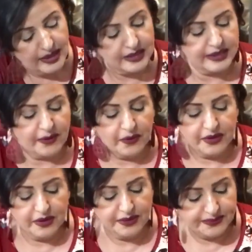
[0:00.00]
They
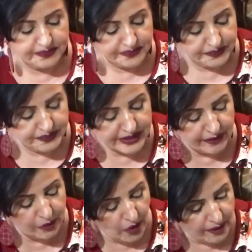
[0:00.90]
will give
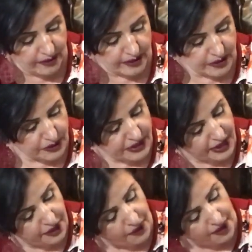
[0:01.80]
you offers or
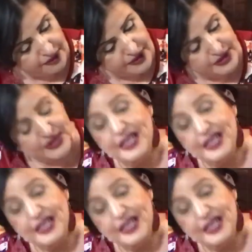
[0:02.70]
take your offers.